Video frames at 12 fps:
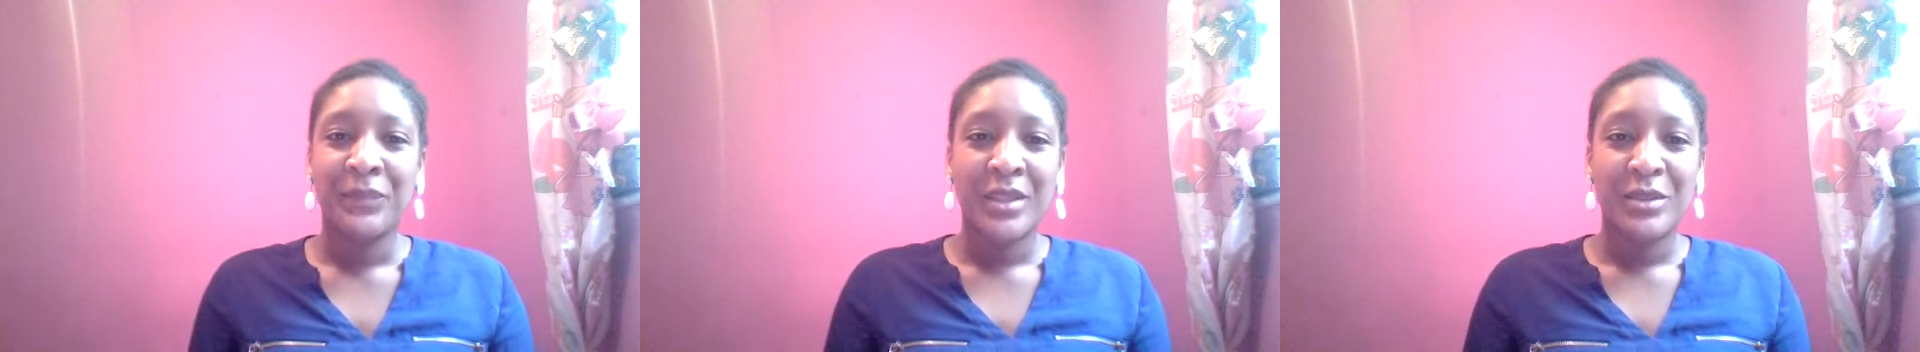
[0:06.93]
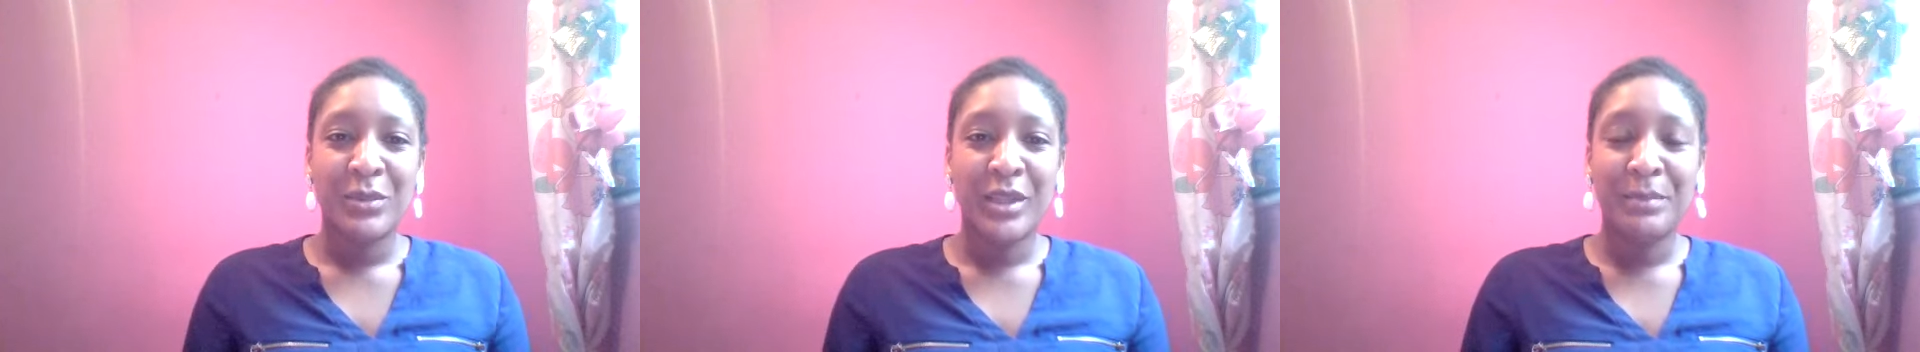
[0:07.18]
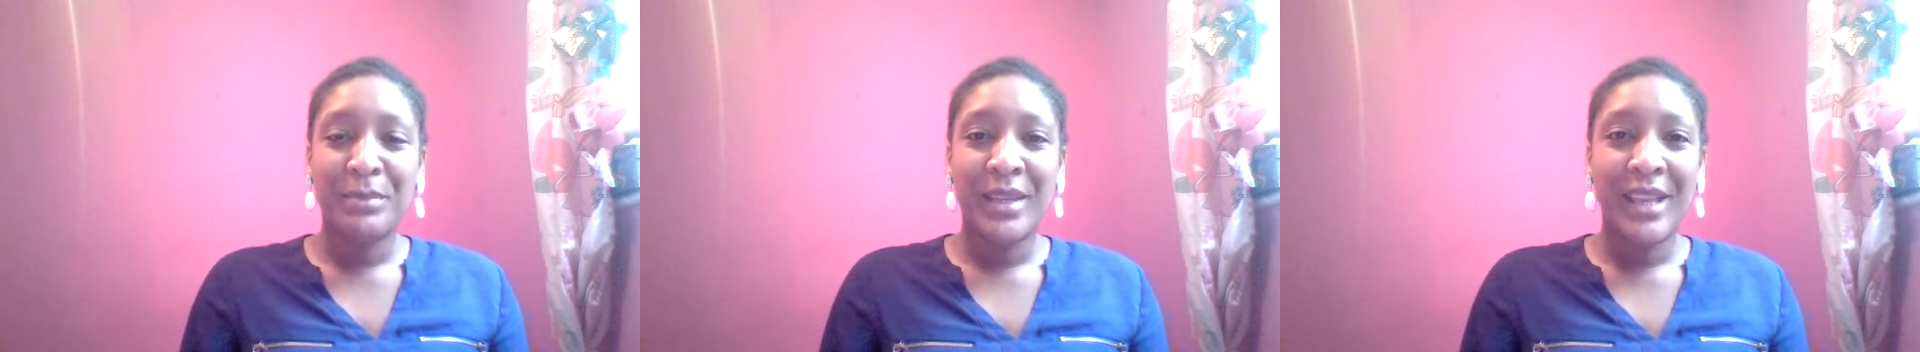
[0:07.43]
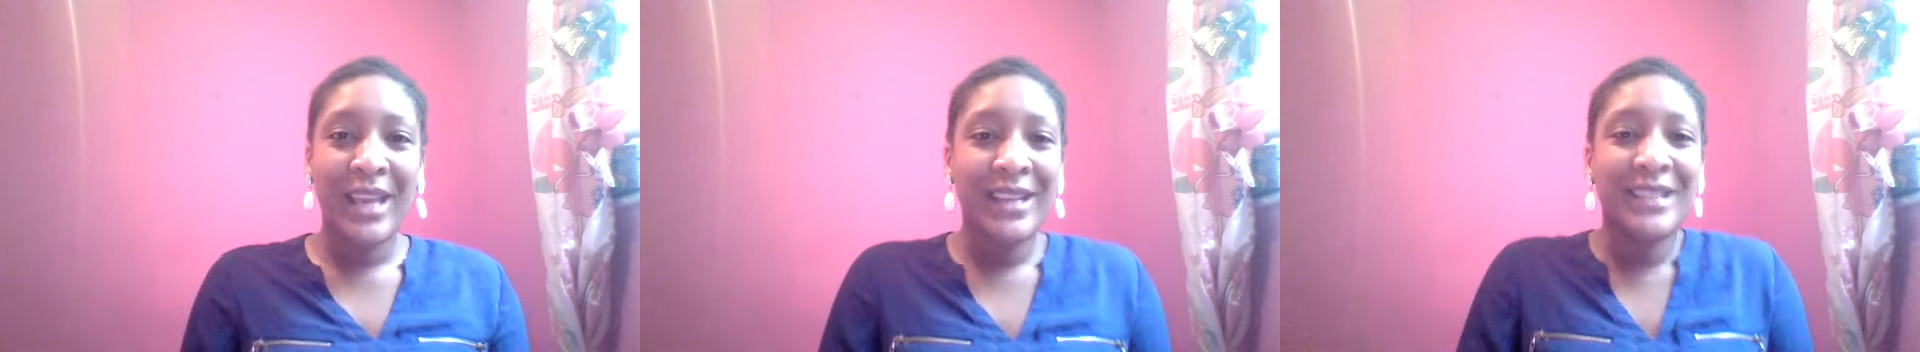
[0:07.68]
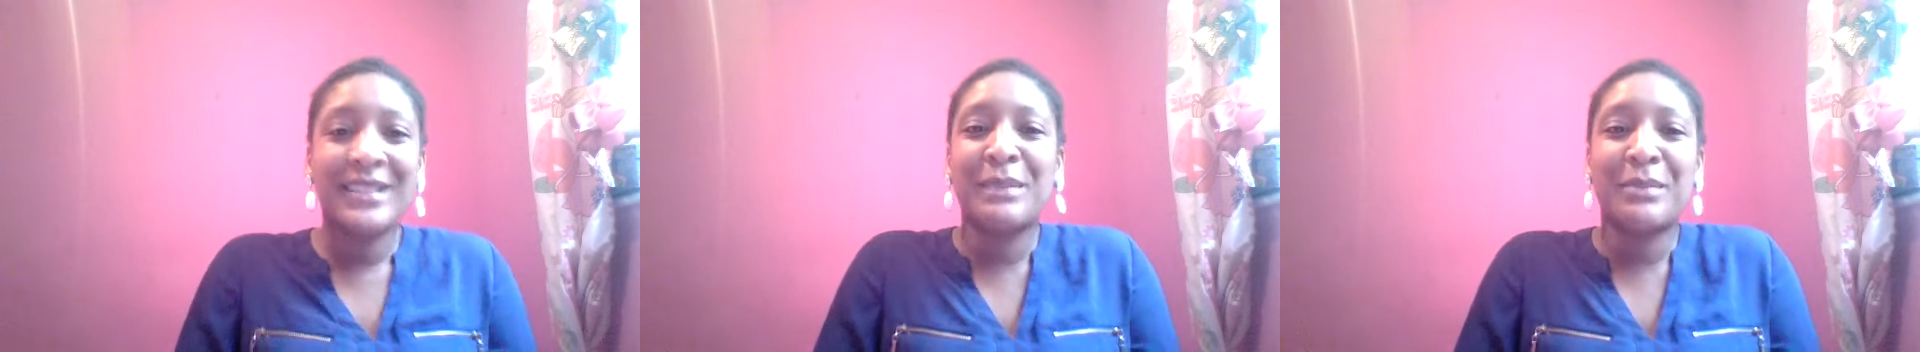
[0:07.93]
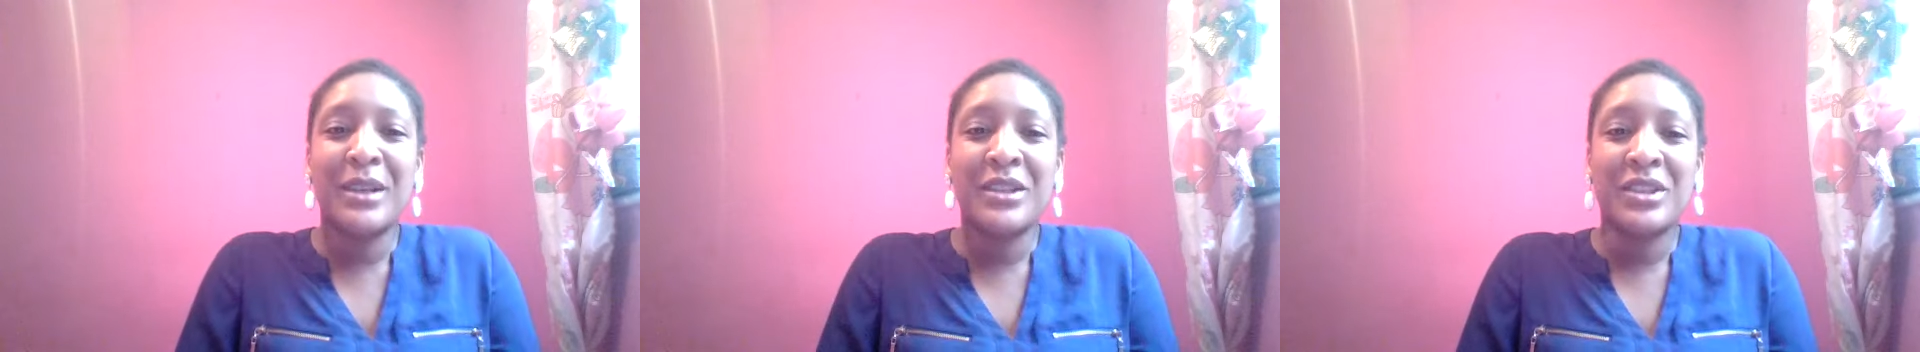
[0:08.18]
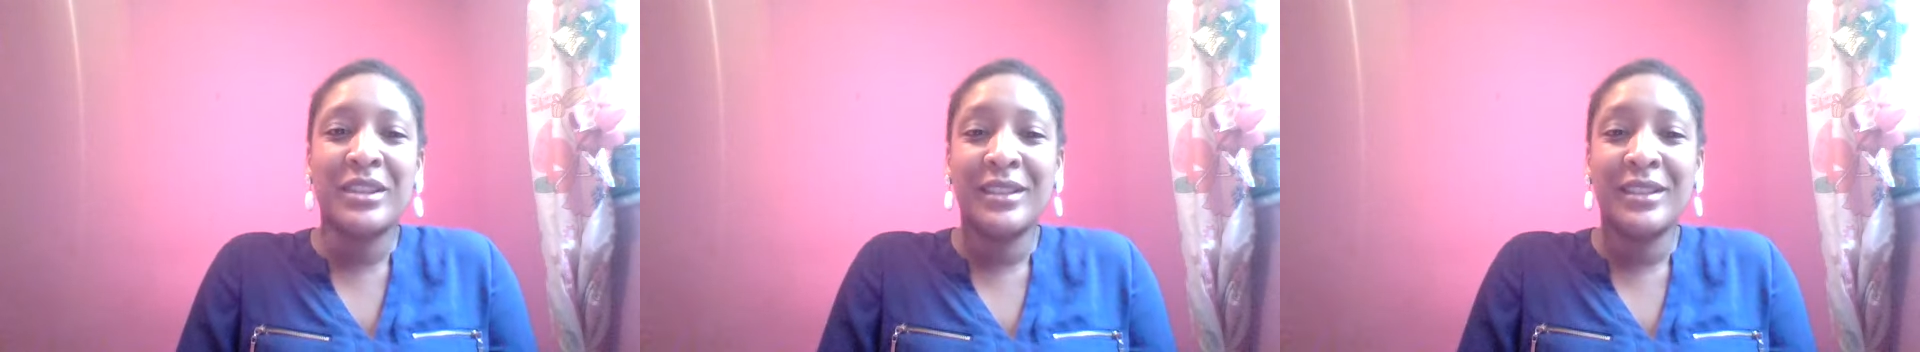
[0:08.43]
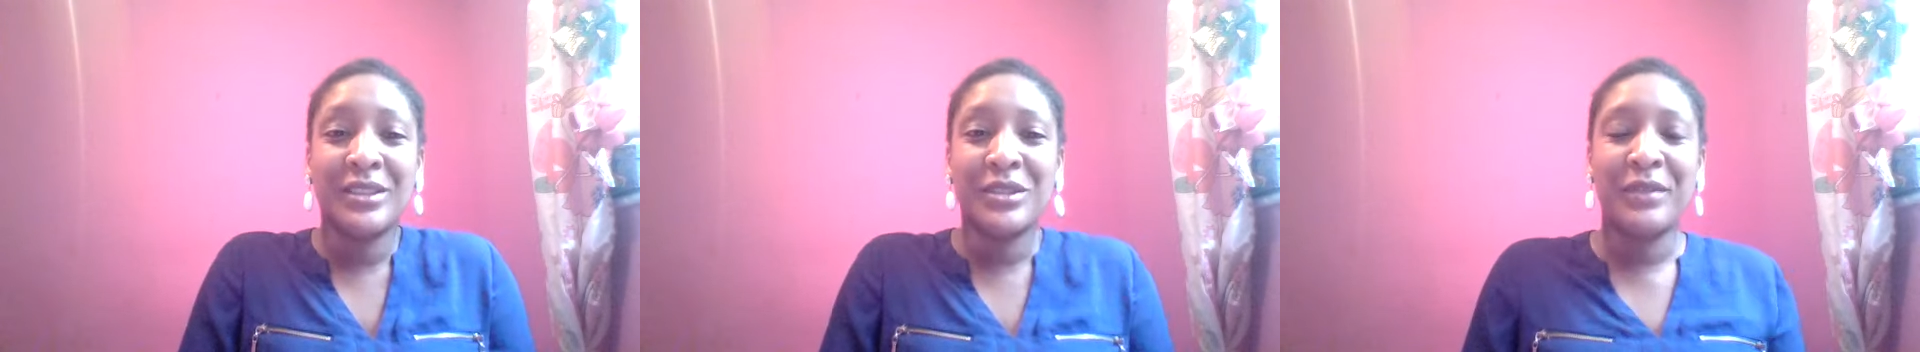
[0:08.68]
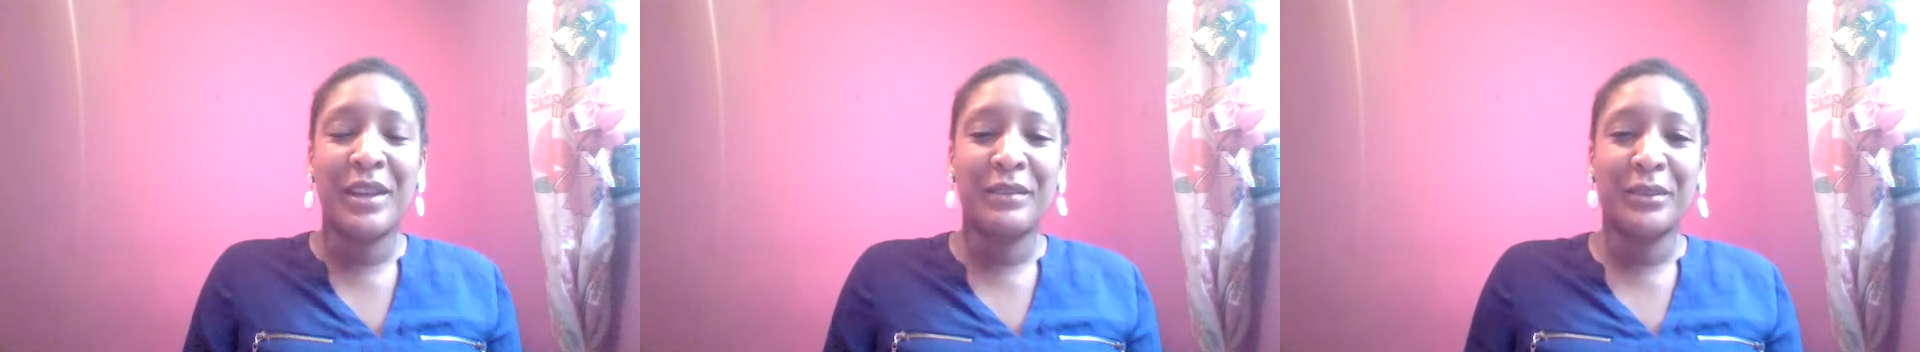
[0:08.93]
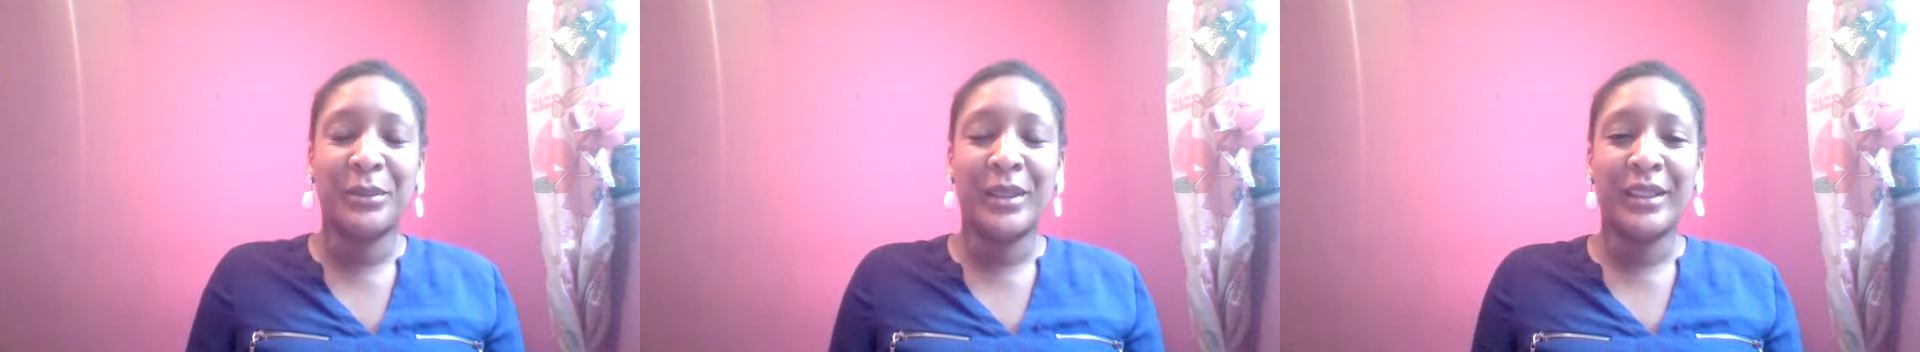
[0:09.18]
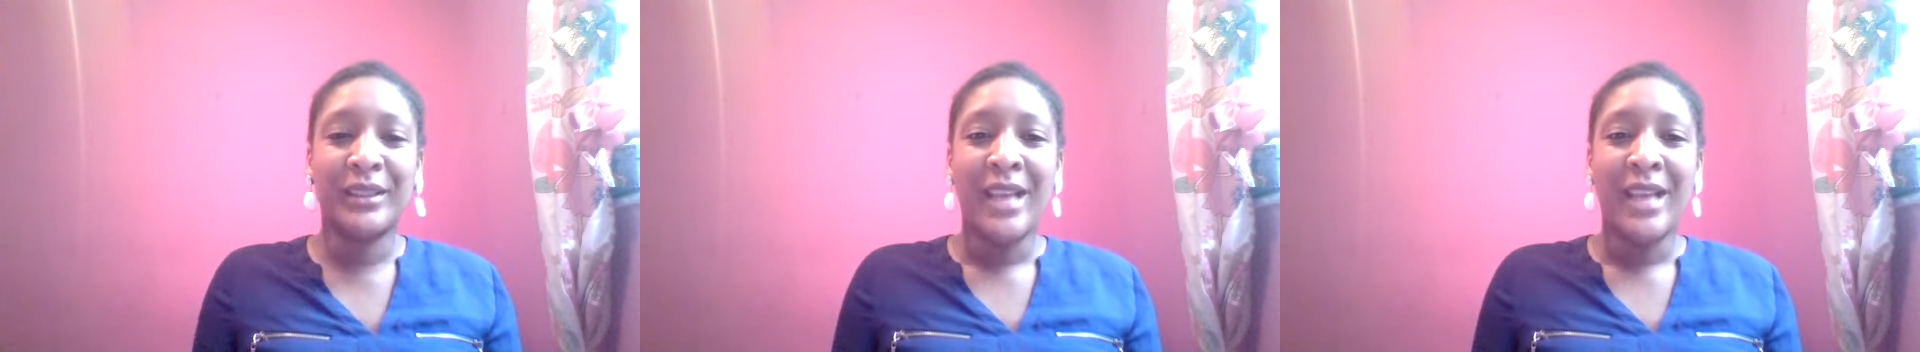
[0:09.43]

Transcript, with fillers: So it could be any celebration, that's your favourite one.